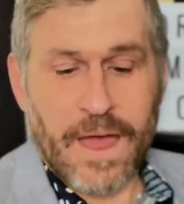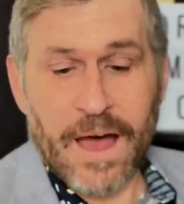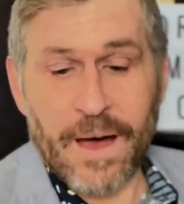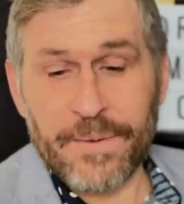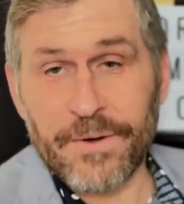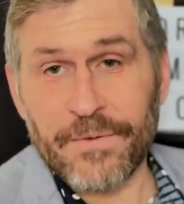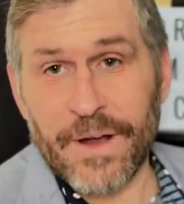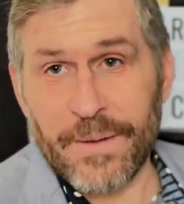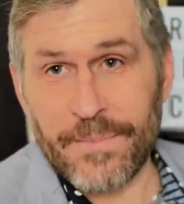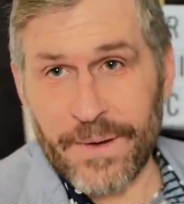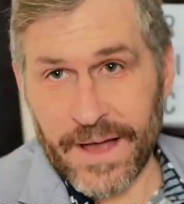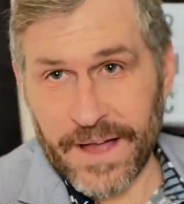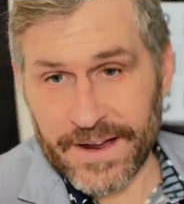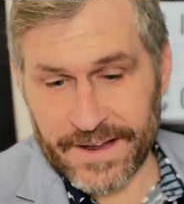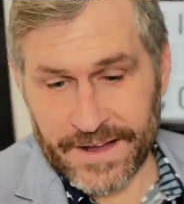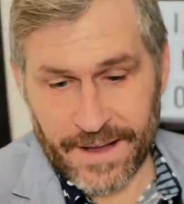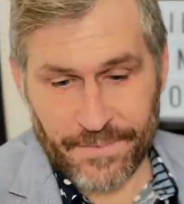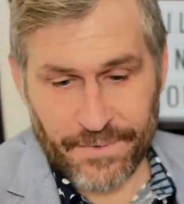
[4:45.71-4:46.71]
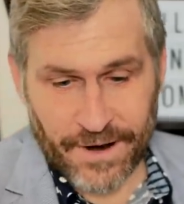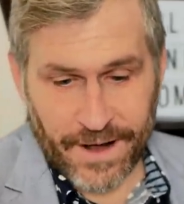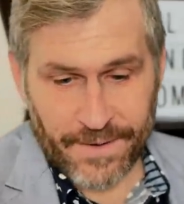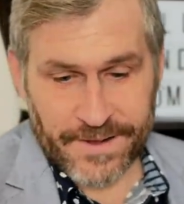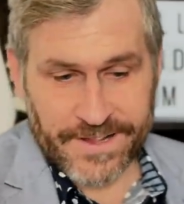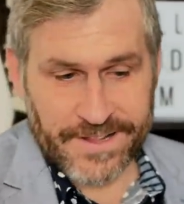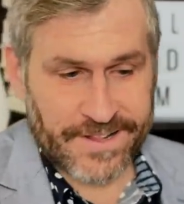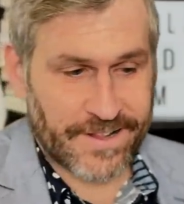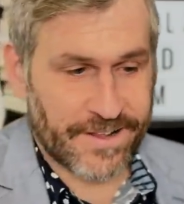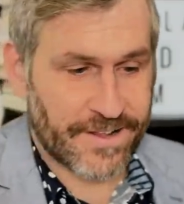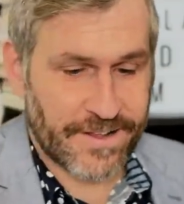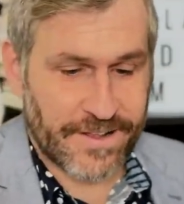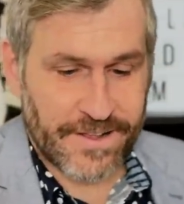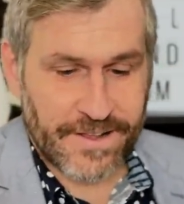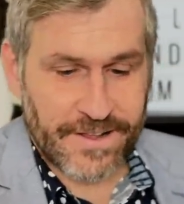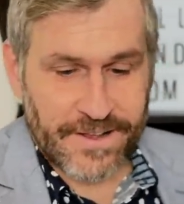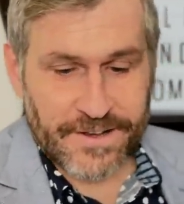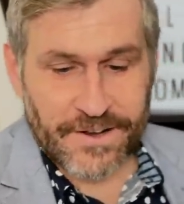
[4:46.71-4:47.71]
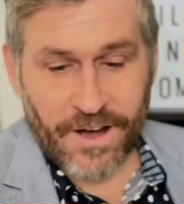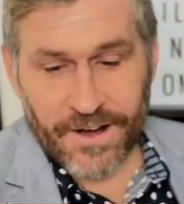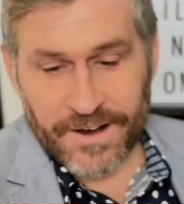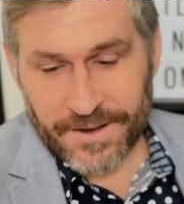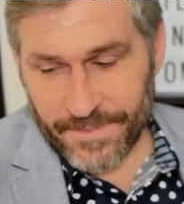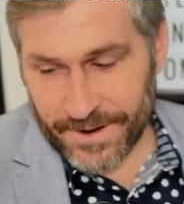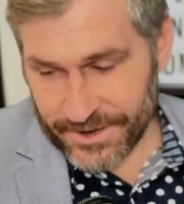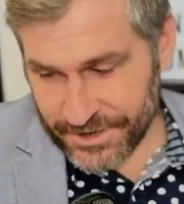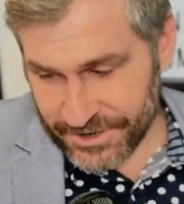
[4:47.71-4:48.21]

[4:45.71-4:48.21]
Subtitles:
I'll be right back, I promise. Talk amongst